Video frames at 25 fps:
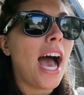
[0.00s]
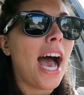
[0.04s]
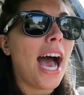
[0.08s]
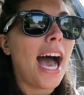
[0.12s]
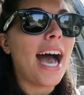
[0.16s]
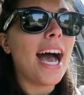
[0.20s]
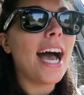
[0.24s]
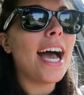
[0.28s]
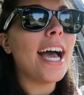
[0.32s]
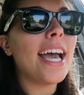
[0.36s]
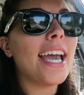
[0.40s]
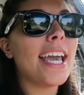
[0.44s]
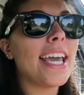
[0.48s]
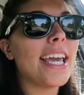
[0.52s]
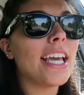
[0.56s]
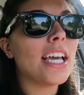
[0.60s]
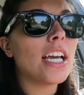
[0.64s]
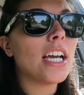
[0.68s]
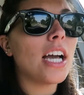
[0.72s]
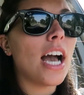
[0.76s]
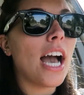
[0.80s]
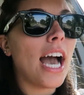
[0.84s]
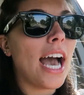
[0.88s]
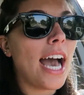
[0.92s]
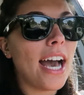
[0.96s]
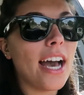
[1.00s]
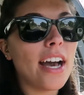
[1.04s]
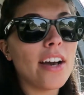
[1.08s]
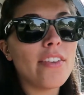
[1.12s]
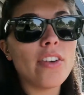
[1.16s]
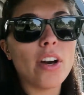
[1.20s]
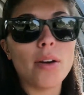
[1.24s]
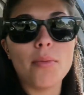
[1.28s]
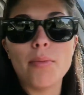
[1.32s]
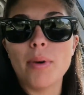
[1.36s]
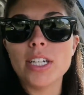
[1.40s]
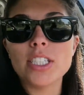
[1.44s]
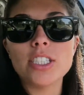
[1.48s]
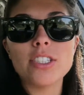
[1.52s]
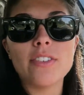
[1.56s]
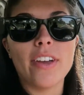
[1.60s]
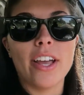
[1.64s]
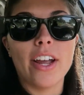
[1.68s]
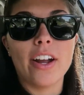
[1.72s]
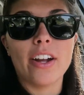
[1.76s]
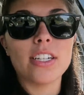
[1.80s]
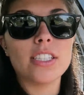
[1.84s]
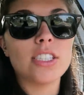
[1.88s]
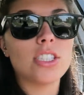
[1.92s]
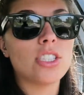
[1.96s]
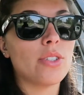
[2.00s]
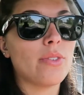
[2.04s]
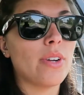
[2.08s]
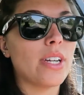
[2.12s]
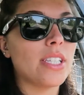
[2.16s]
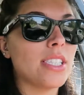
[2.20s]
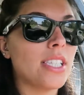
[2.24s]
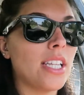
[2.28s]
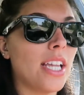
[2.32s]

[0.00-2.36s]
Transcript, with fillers: I have a bunch of errands to run